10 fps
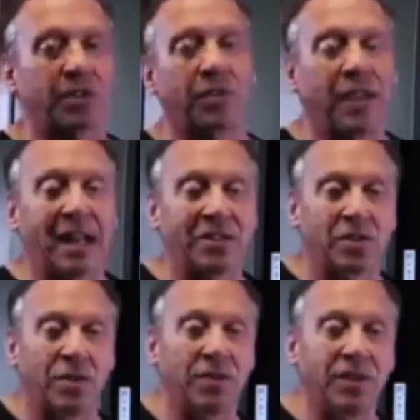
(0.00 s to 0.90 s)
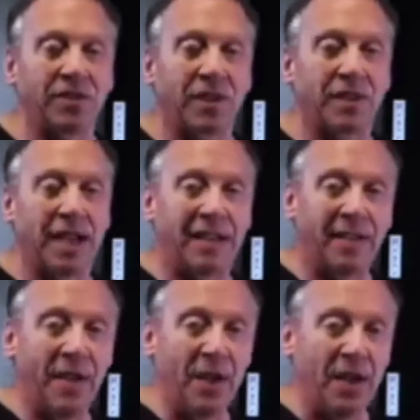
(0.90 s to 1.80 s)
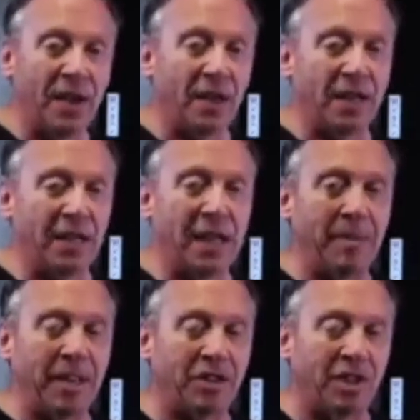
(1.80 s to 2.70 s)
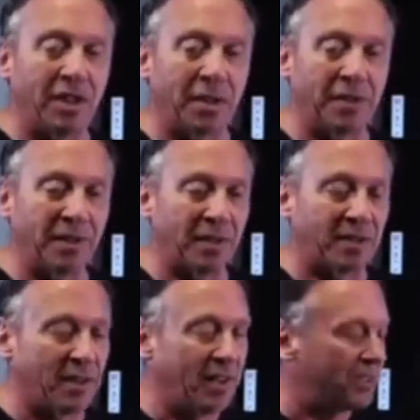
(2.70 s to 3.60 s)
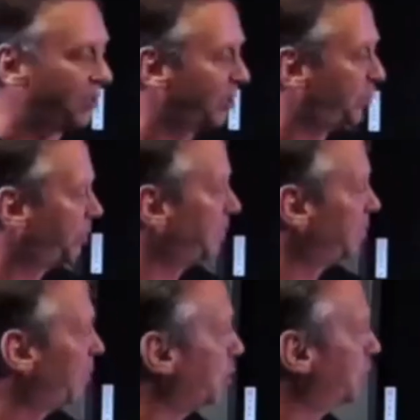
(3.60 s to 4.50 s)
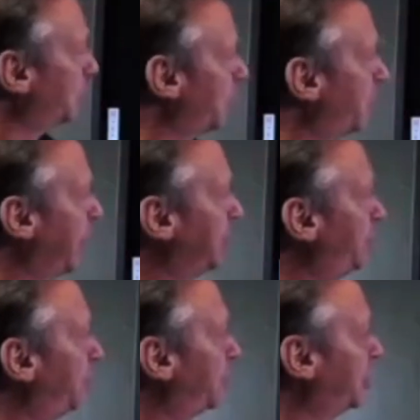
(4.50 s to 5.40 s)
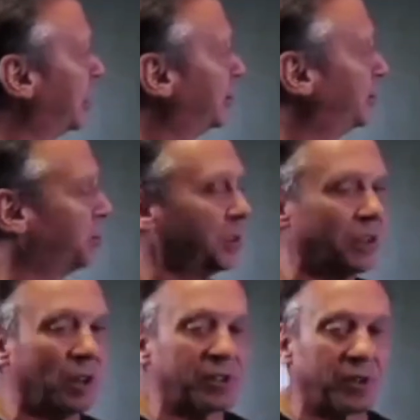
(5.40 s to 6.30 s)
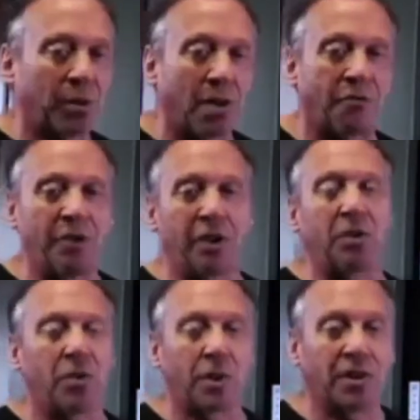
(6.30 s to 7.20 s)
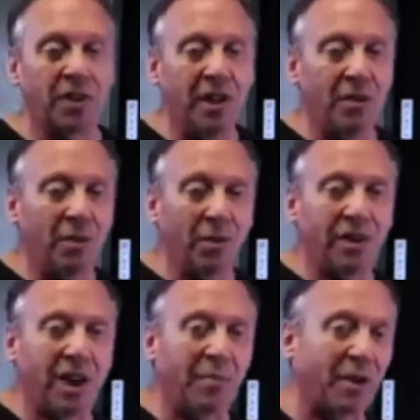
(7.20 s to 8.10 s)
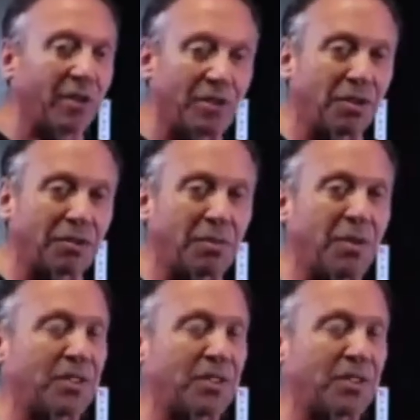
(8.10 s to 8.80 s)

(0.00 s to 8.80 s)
of cancer and things like that in MHE. I think that since most people don't pay too much attention to adults and they're often ignored, we only care about our children with this